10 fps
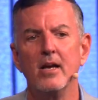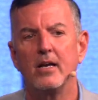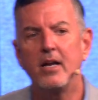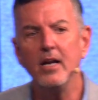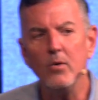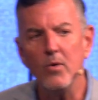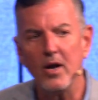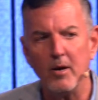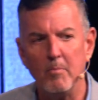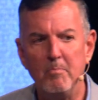
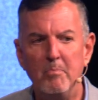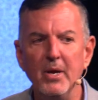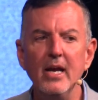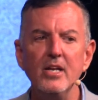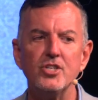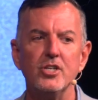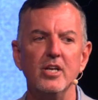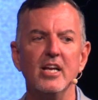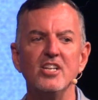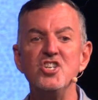Clearwater Beach
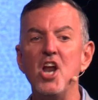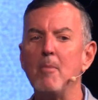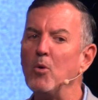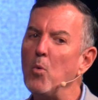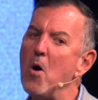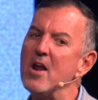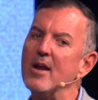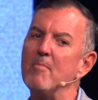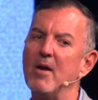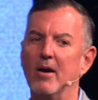is number one
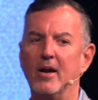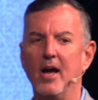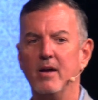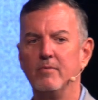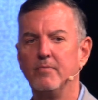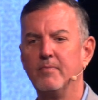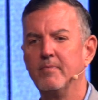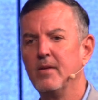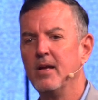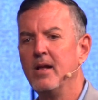in America.
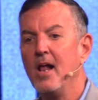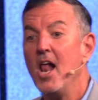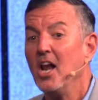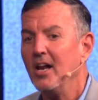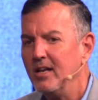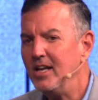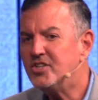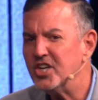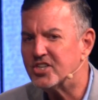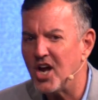Let's
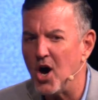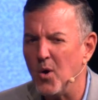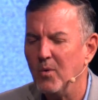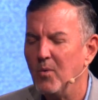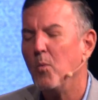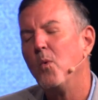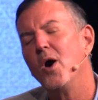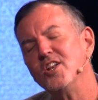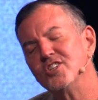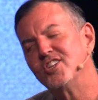just go
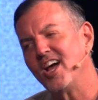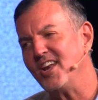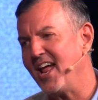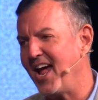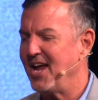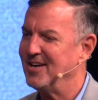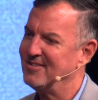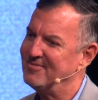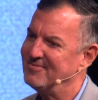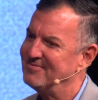one Sunday.
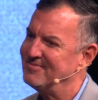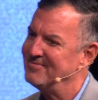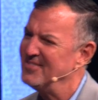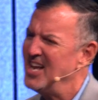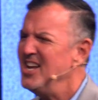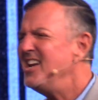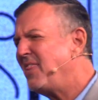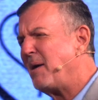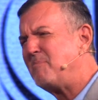Not that